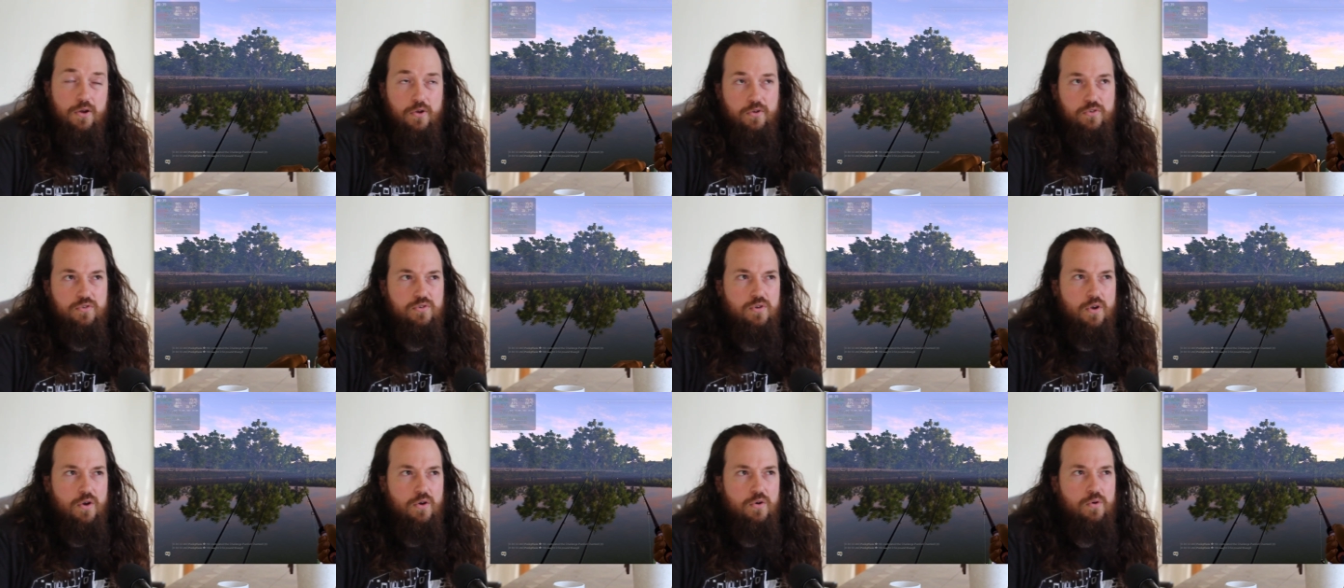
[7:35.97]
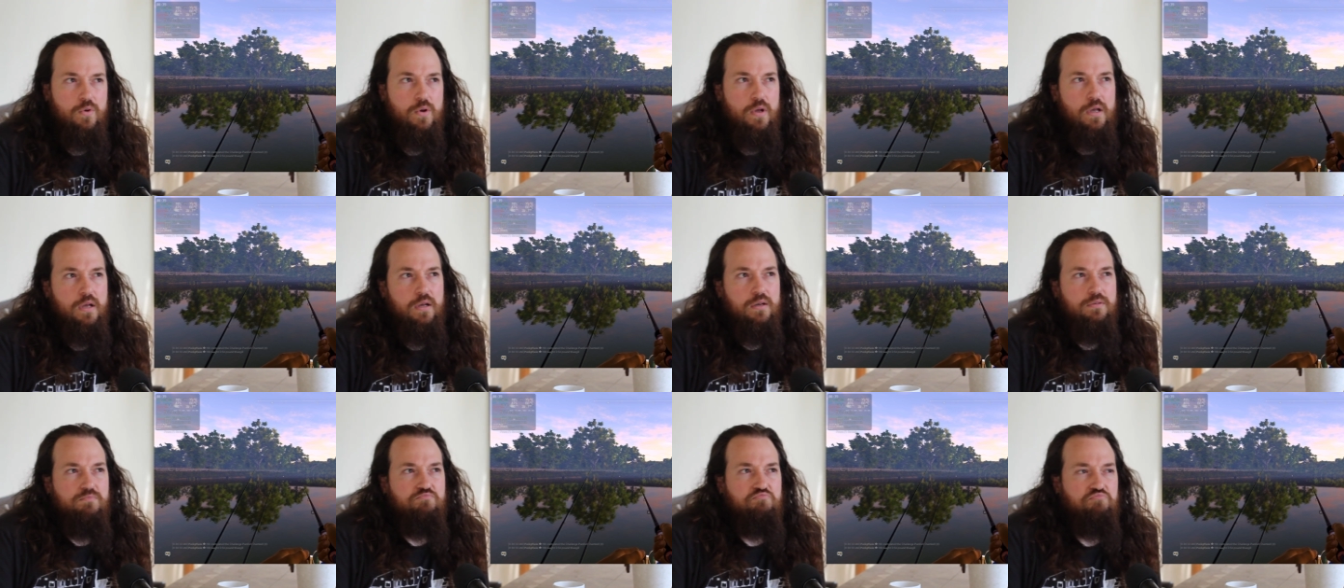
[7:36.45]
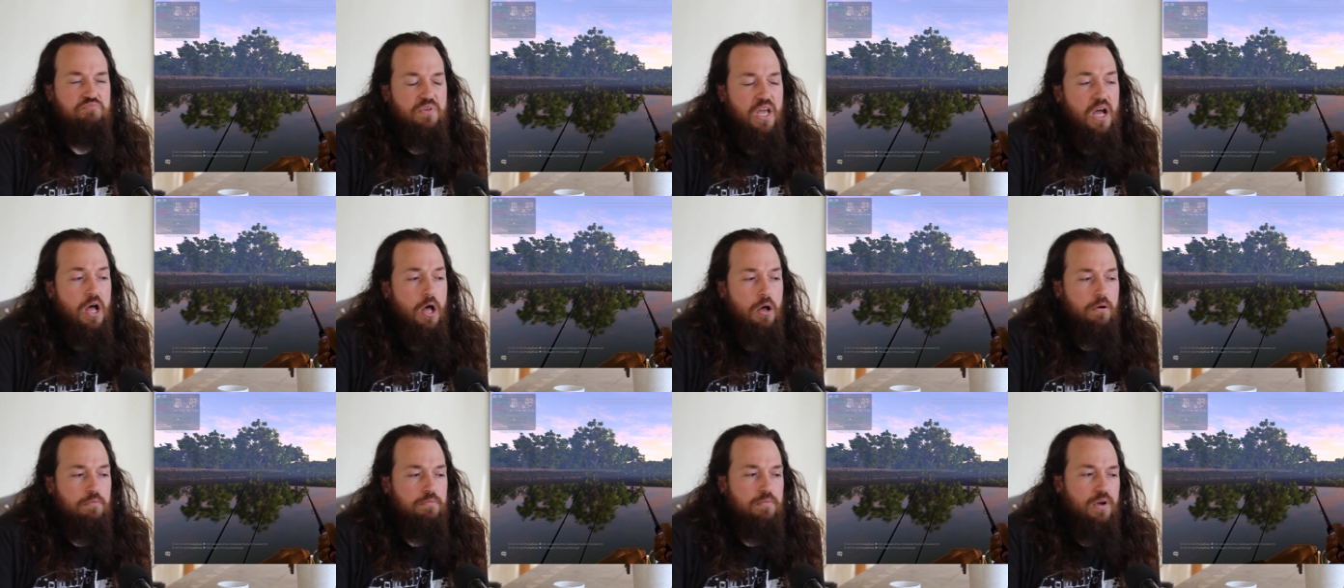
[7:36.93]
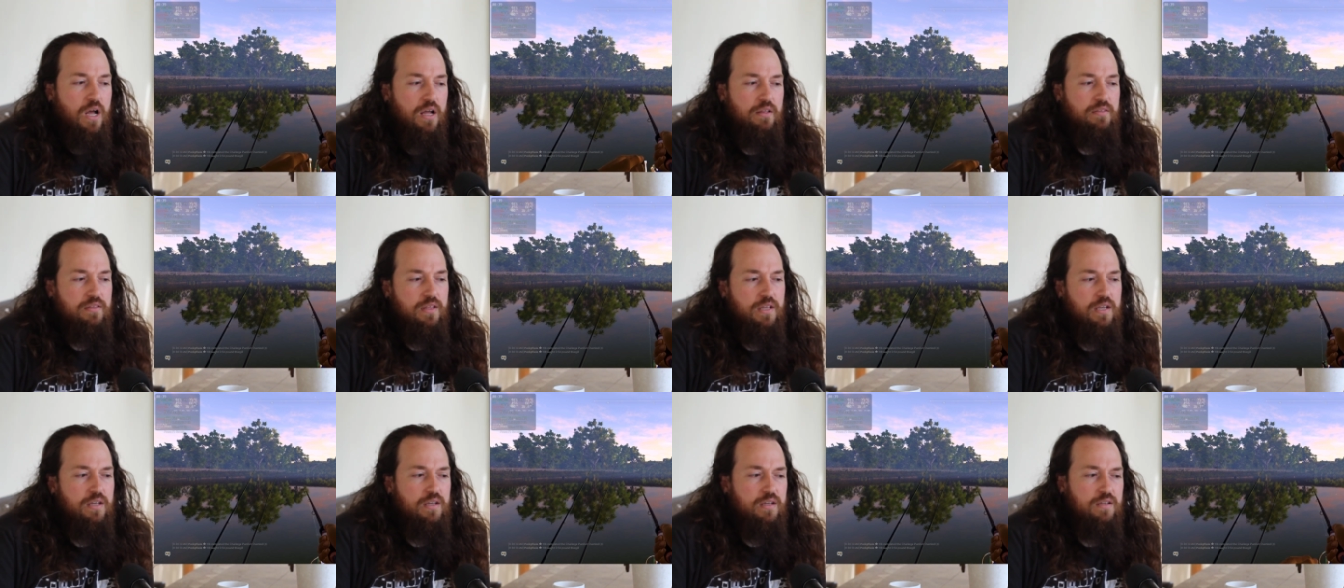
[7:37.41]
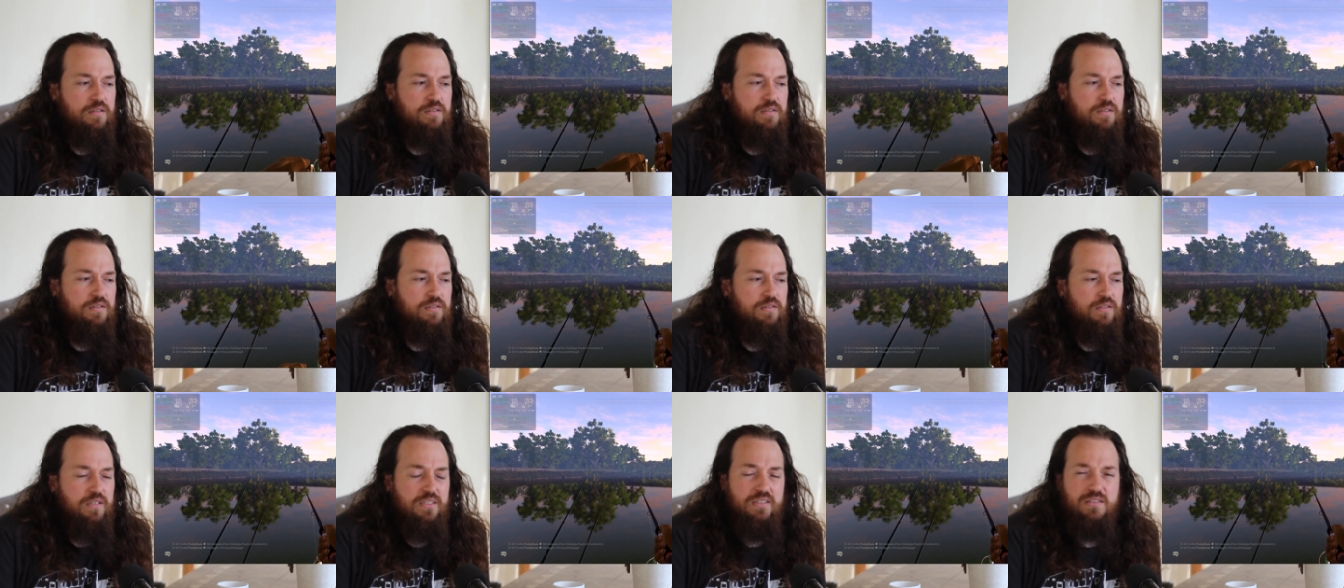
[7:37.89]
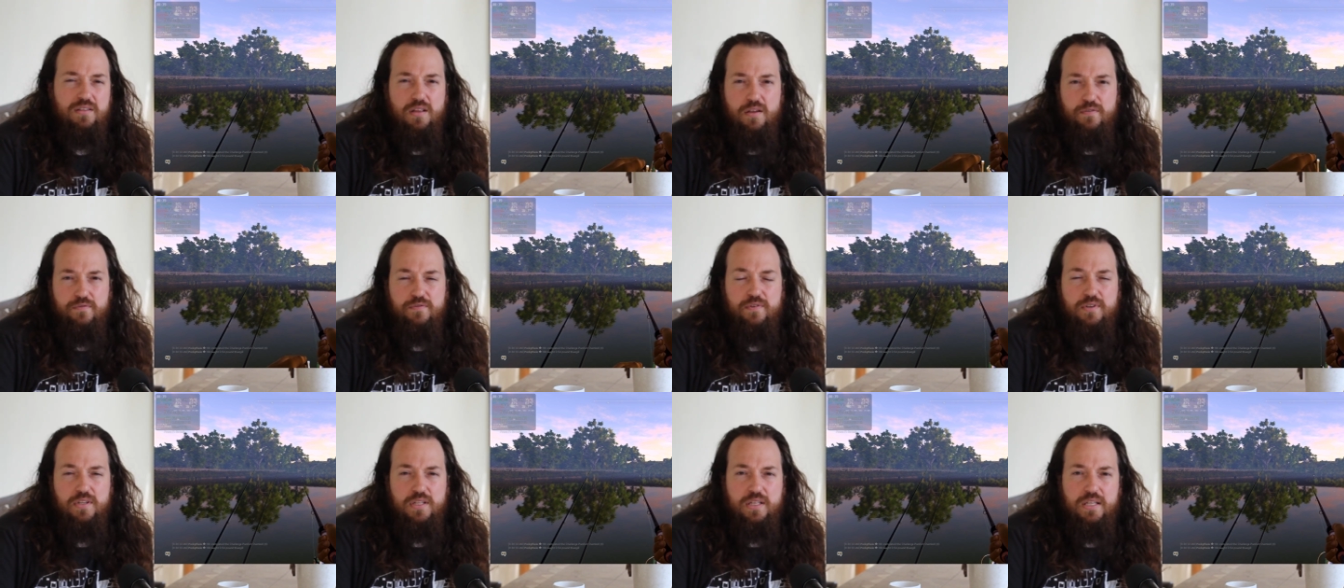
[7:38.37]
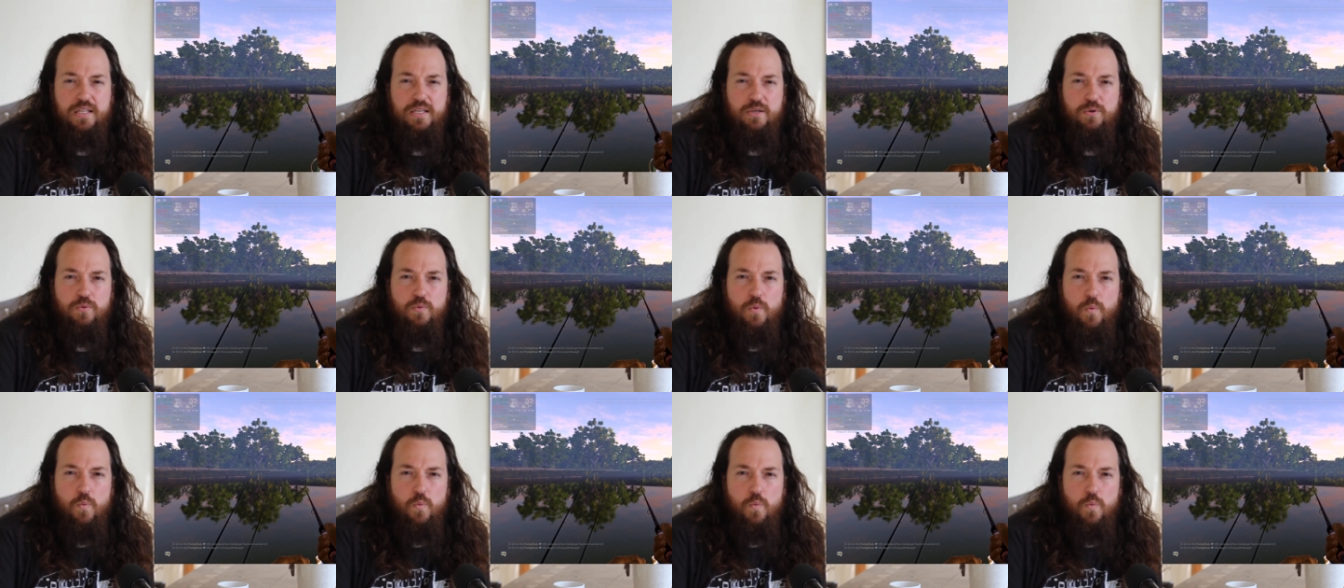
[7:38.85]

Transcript: So yeah, I think it's it's definitely